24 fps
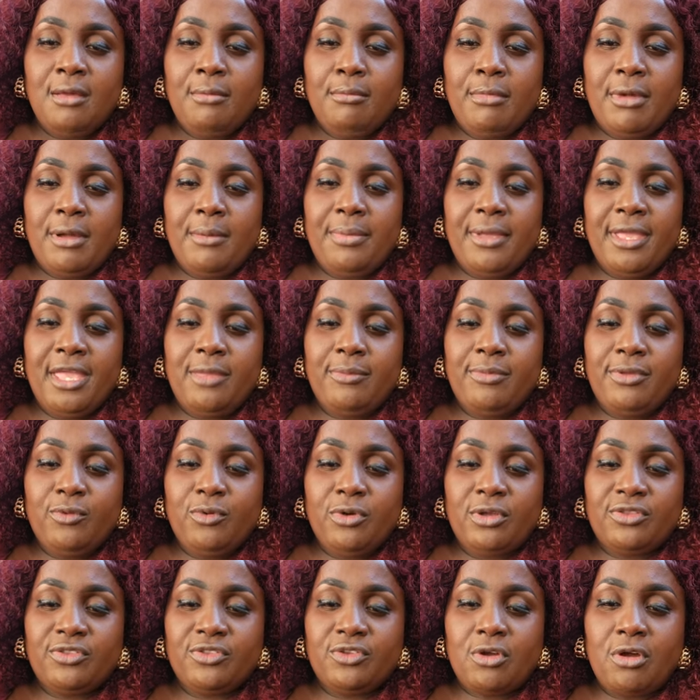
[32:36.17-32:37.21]
My baby
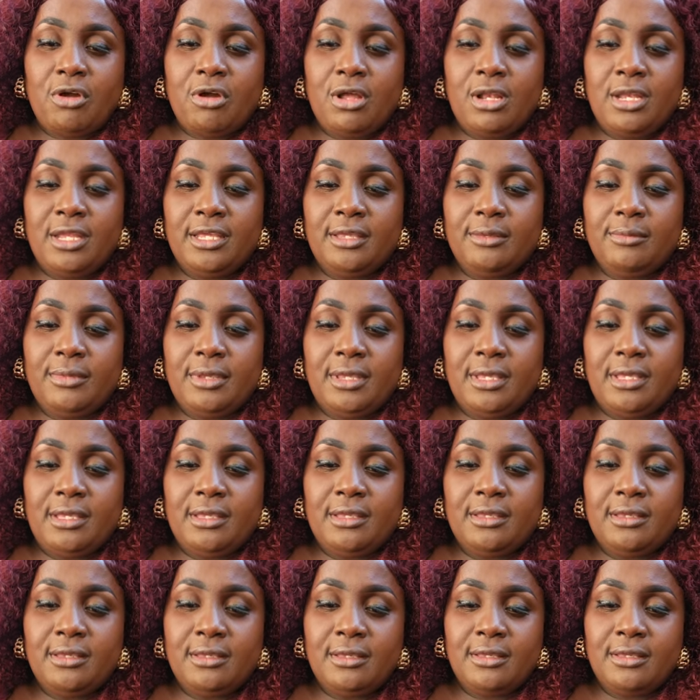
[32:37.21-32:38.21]
was calling me.